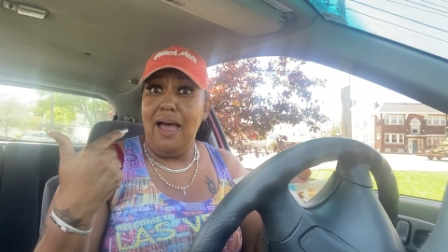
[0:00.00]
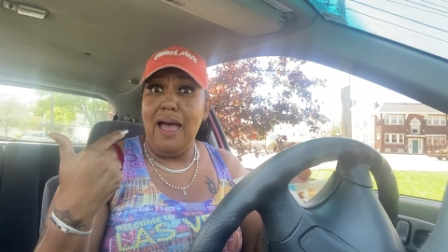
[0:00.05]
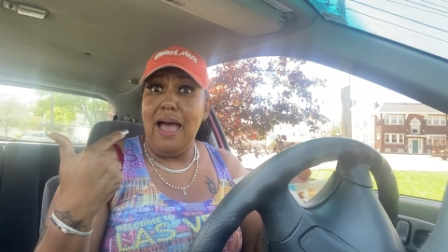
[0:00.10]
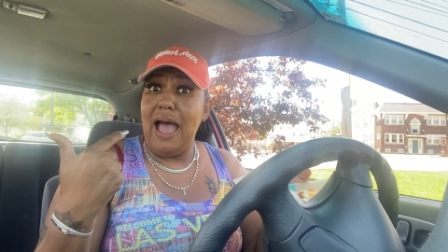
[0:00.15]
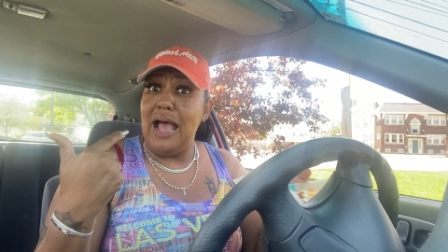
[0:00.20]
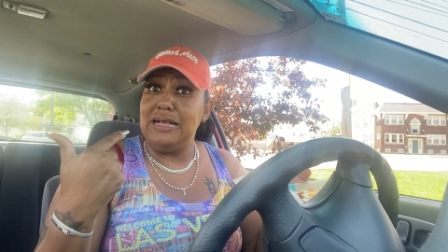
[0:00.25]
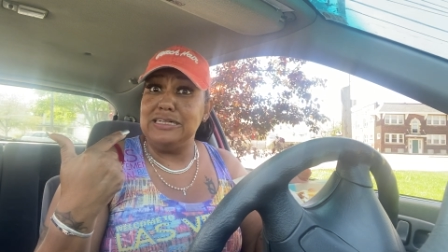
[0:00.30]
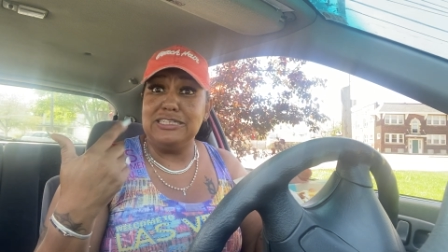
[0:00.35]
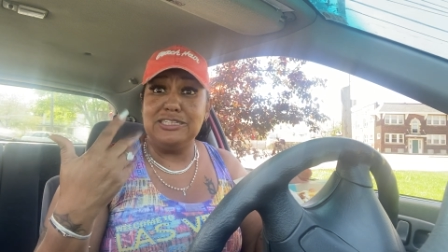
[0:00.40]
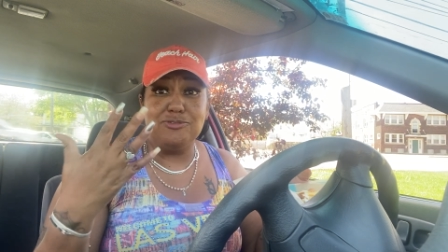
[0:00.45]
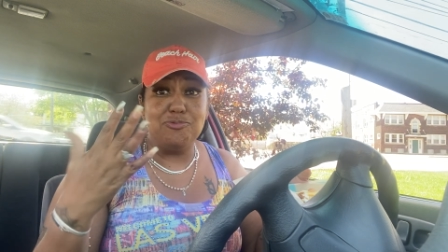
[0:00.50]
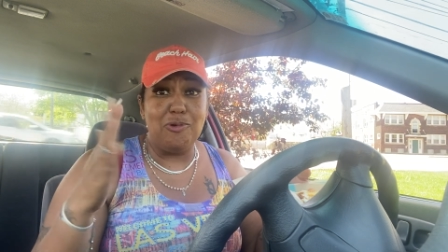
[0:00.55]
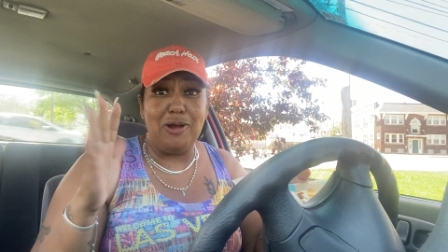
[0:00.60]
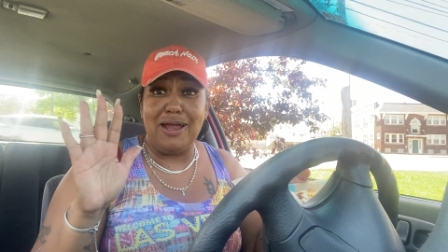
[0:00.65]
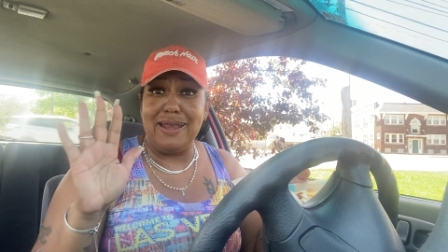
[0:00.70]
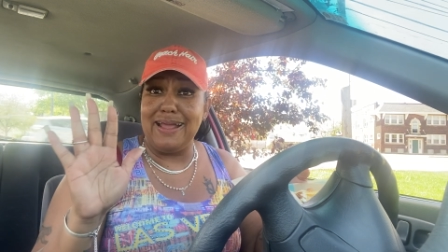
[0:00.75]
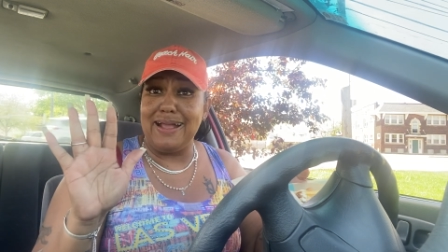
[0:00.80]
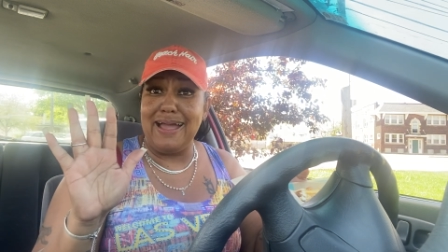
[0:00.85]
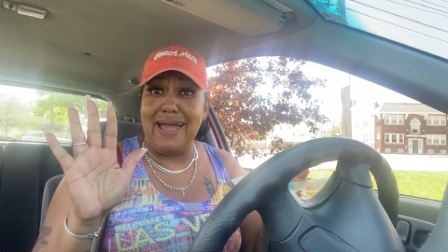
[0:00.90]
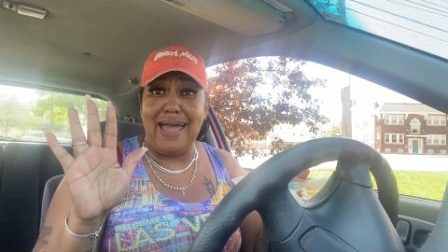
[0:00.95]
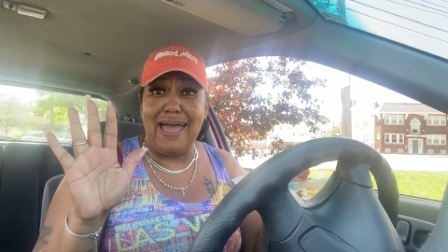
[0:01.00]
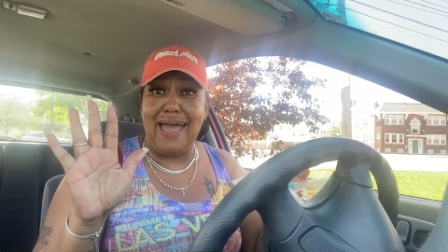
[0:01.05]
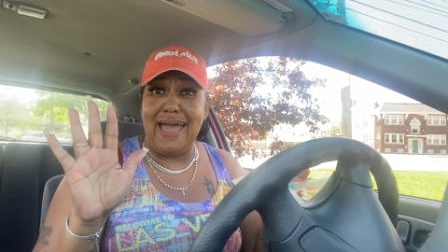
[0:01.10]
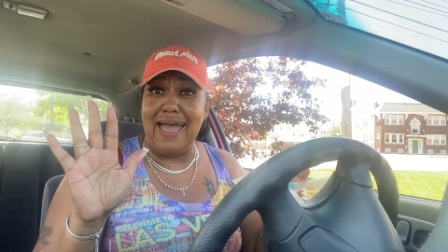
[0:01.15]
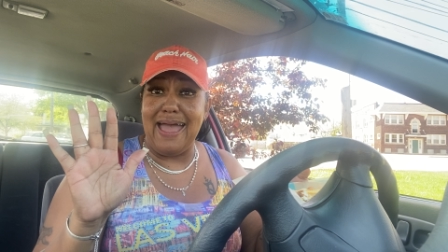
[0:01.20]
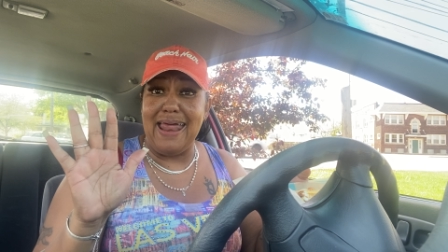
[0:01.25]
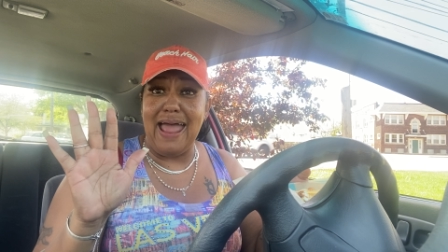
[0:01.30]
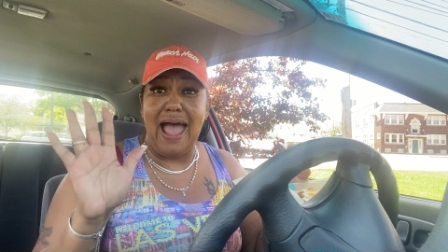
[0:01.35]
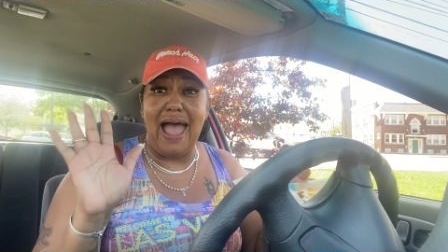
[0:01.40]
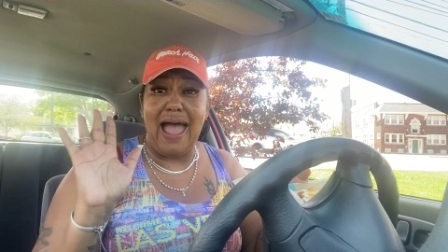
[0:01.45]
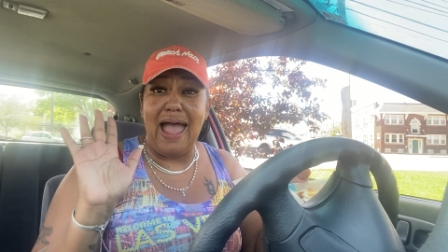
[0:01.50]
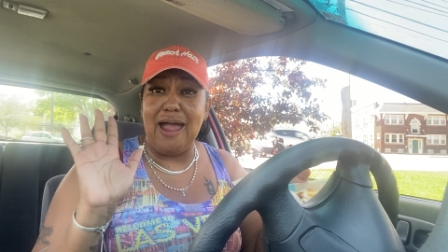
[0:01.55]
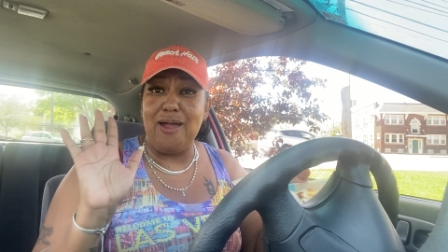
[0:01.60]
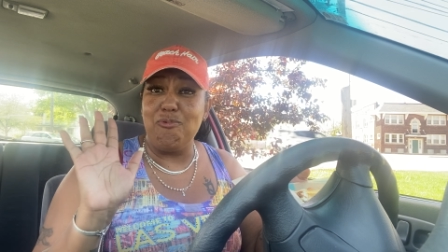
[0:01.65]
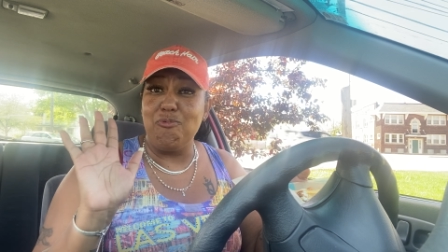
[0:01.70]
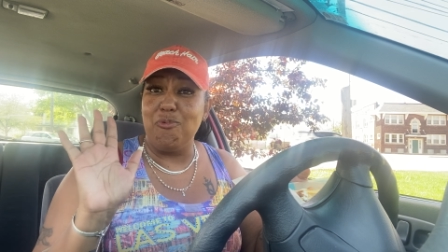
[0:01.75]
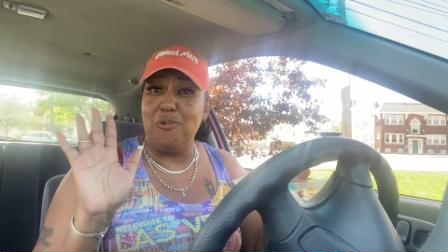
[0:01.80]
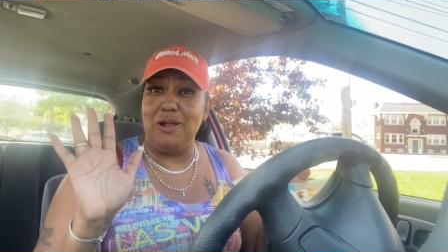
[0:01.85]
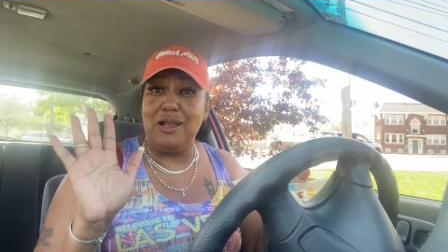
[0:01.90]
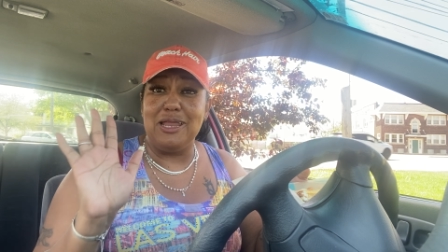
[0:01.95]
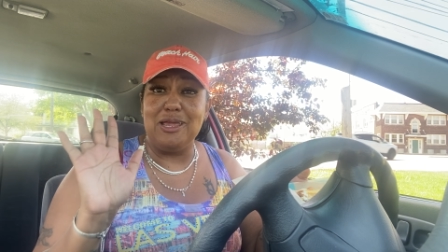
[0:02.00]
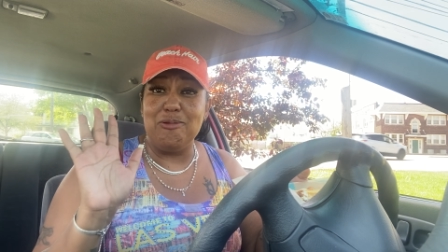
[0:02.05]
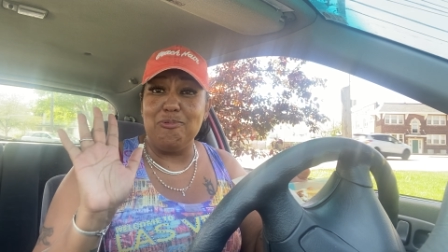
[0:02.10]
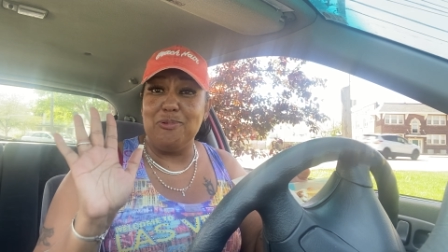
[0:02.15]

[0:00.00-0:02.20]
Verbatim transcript: I swear to God, I really,